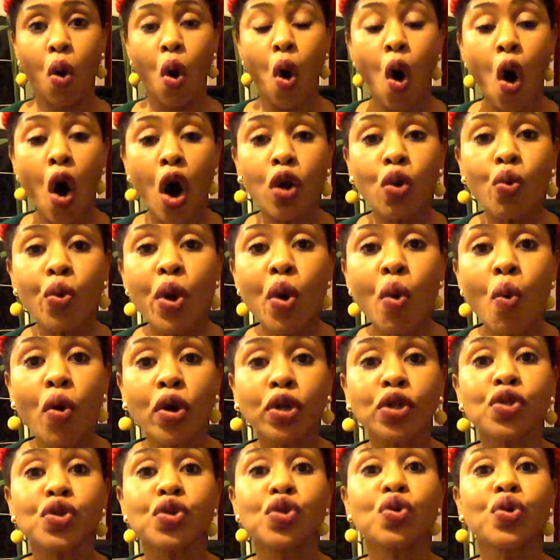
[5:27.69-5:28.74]
All we
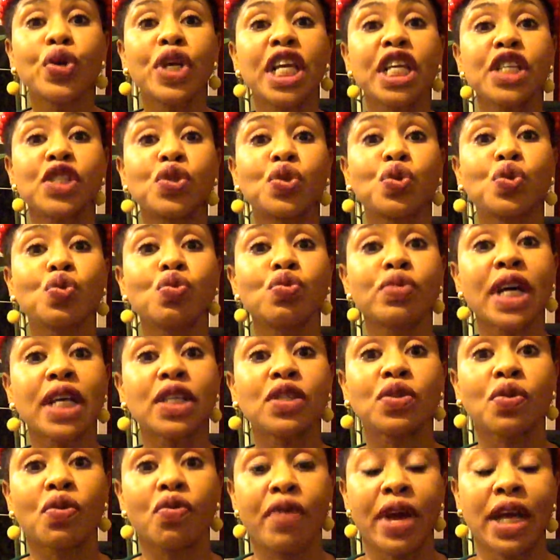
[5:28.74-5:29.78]
want to do is to
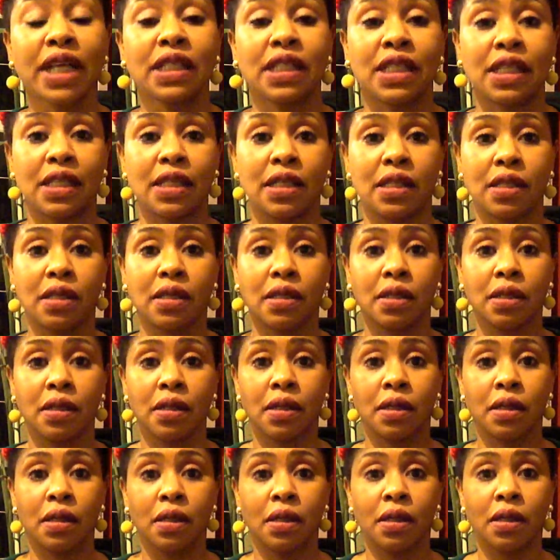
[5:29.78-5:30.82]
resurrect it,
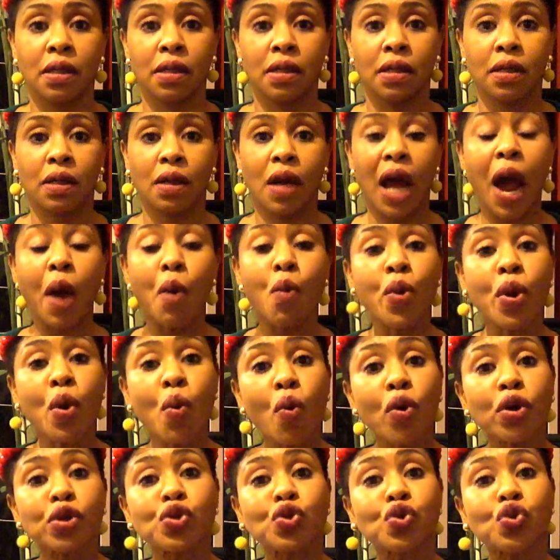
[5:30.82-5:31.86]
and we
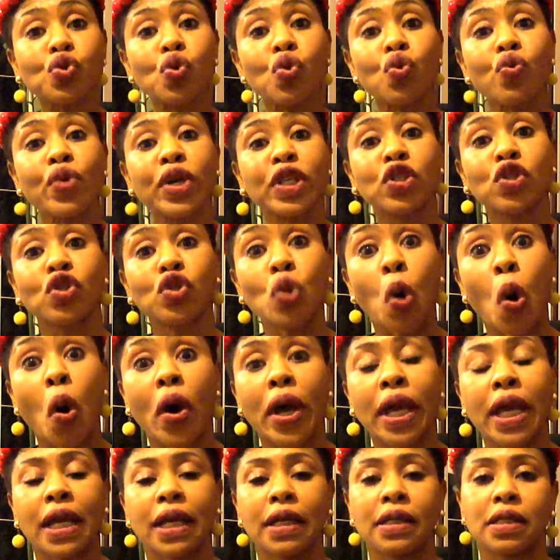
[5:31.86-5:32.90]
want to
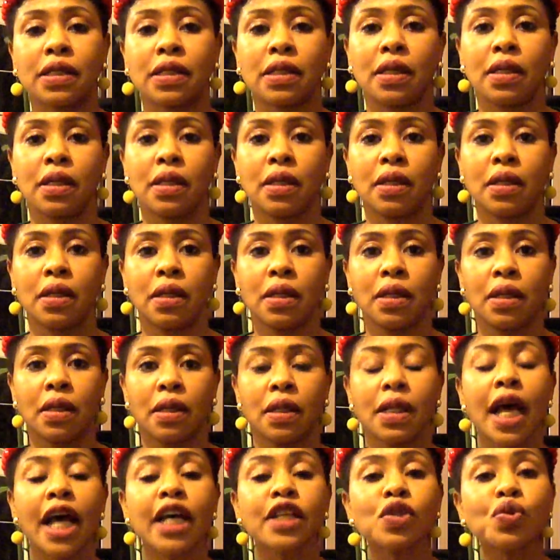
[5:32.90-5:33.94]
restore it.
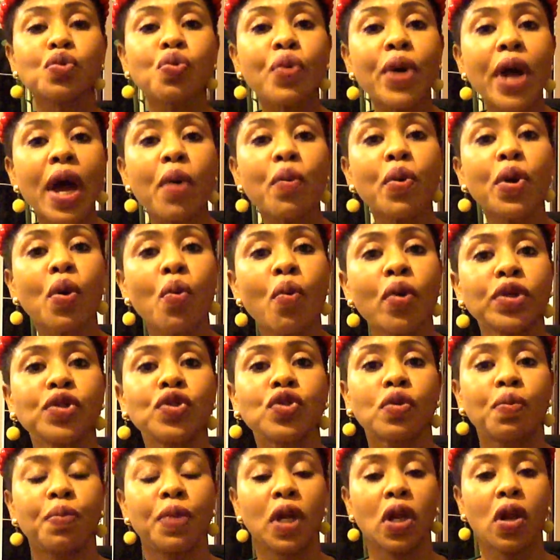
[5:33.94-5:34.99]
That's where we want
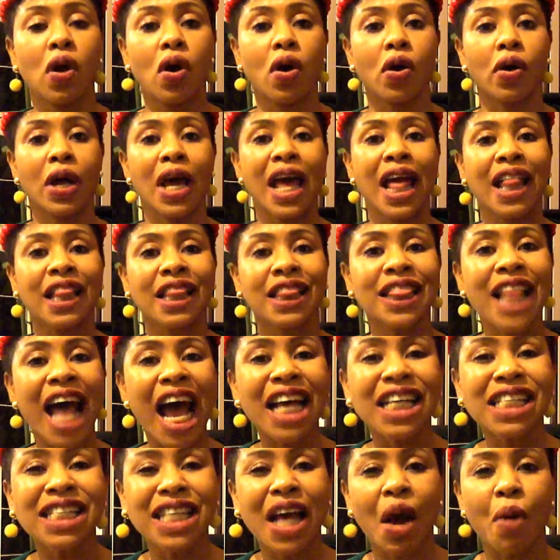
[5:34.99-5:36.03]
to belong.
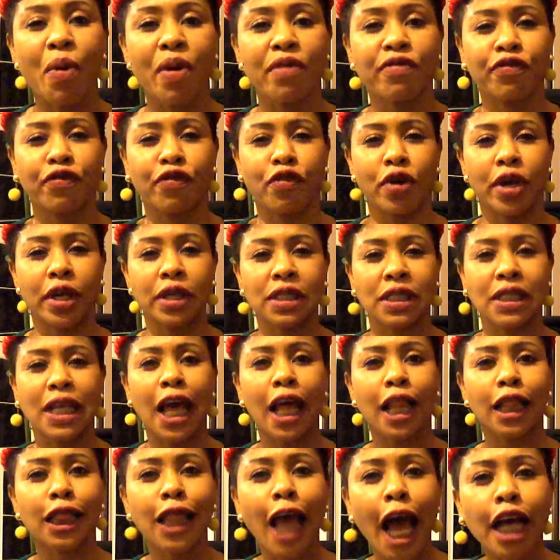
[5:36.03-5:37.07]
That's our voice.
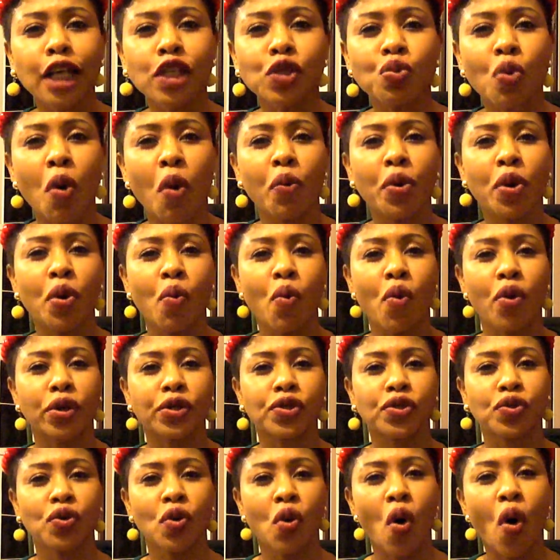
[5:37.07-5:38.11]
That's what we
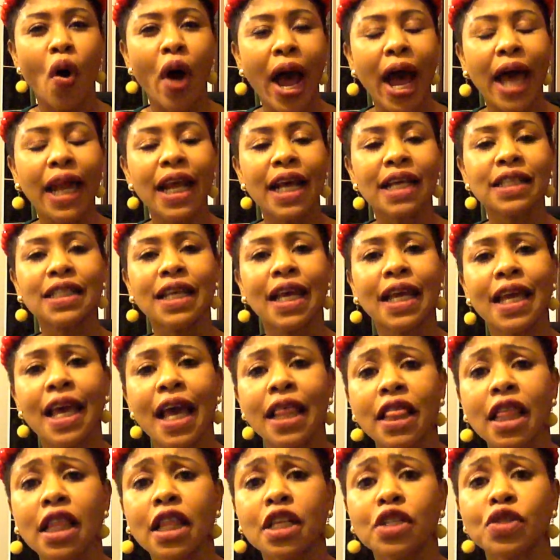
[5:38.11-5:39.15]
want. Ohaneze,
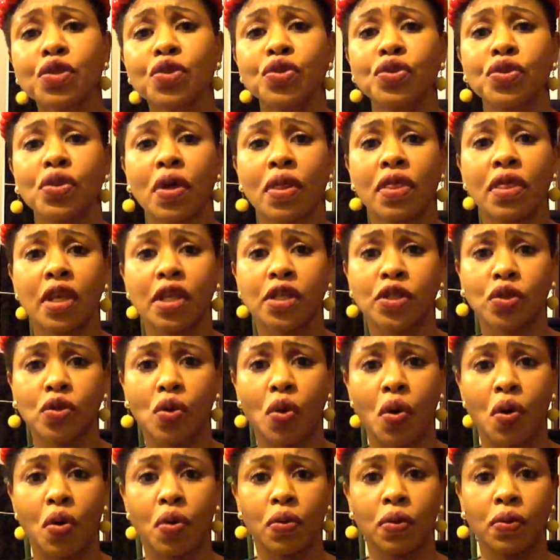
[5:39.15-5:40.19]
get it into your thick
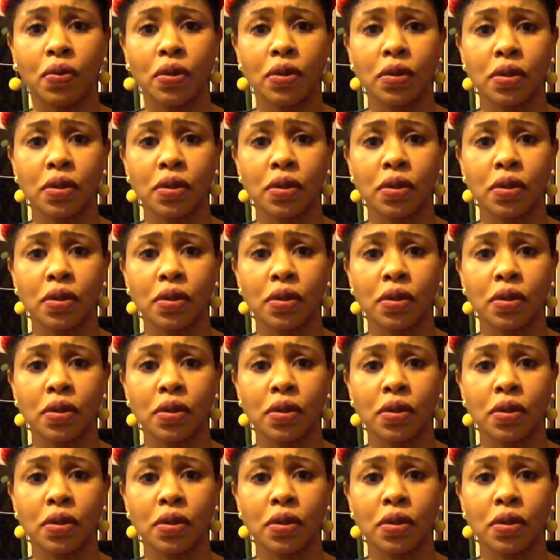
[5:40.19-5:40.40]
skull.